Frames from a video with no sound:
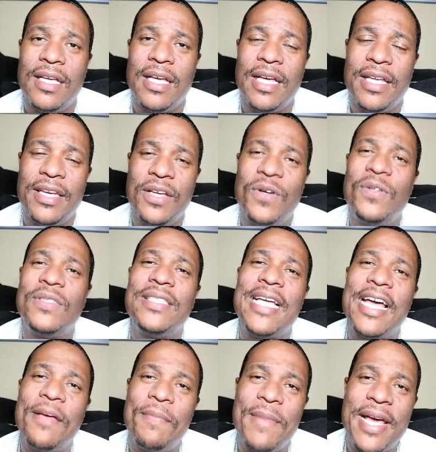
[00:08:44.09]
And those
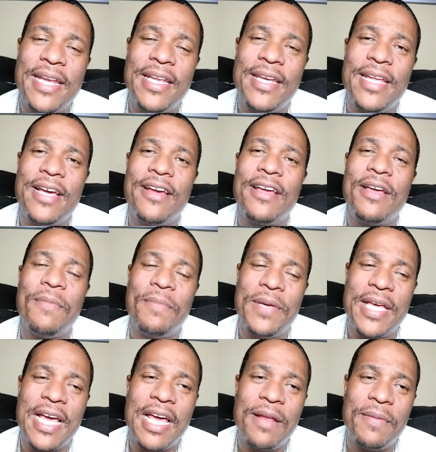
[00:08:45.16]
that made it there and
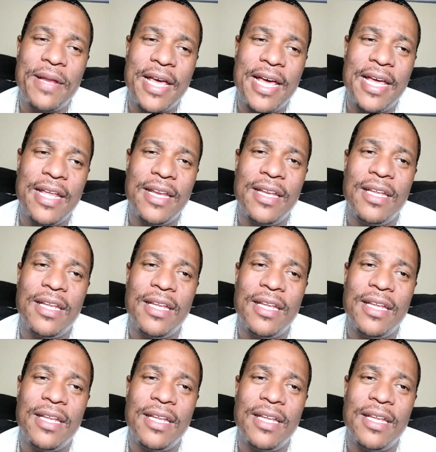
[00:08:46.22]
beyond that,